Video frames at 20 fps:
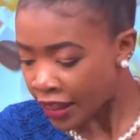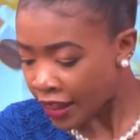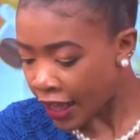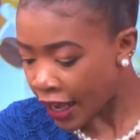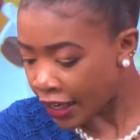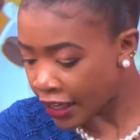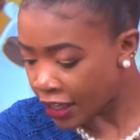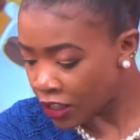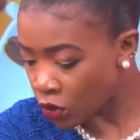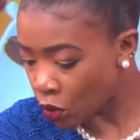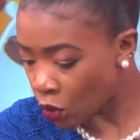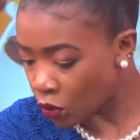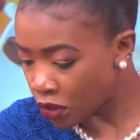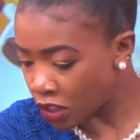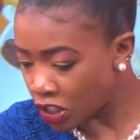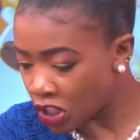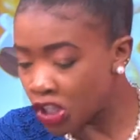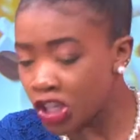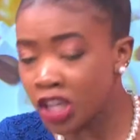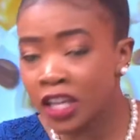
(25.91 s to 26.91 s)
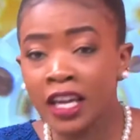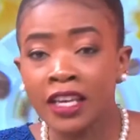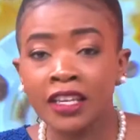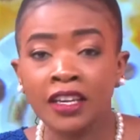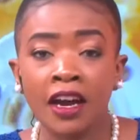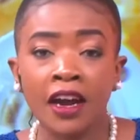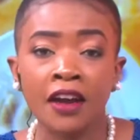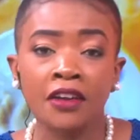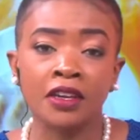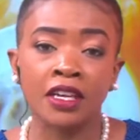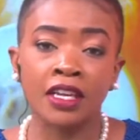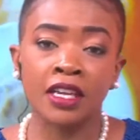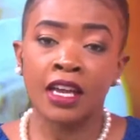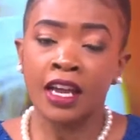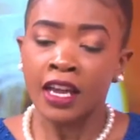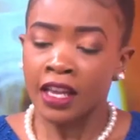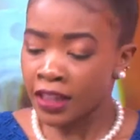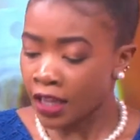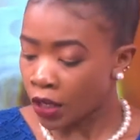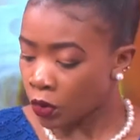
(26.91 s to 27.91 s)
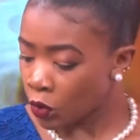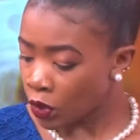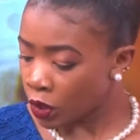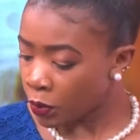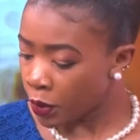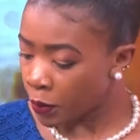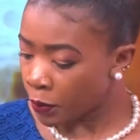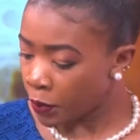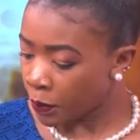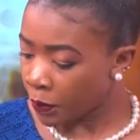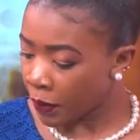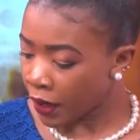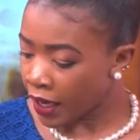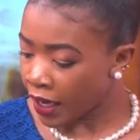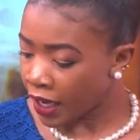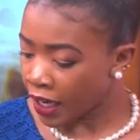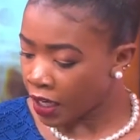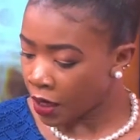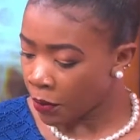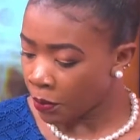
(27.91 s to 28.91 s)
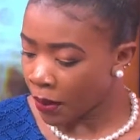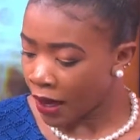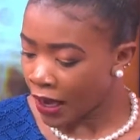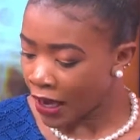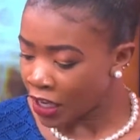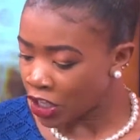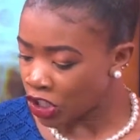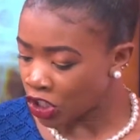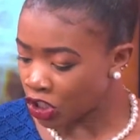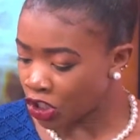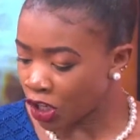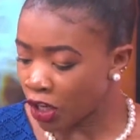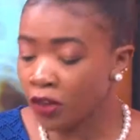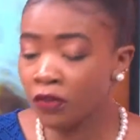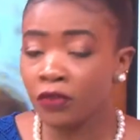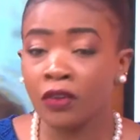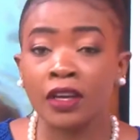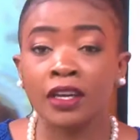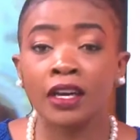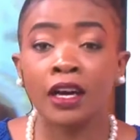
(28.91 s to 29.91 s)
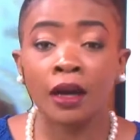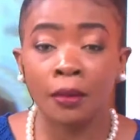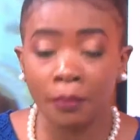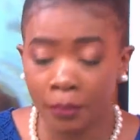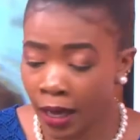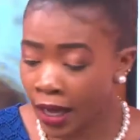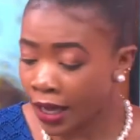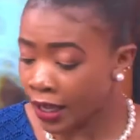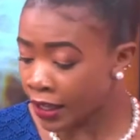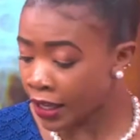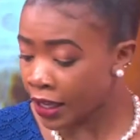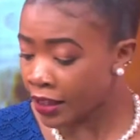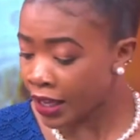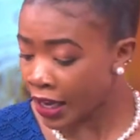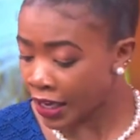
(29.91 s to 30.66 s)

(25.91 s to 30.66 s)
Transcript: that is on the chicken curry that will be prepared by Chef Kamal.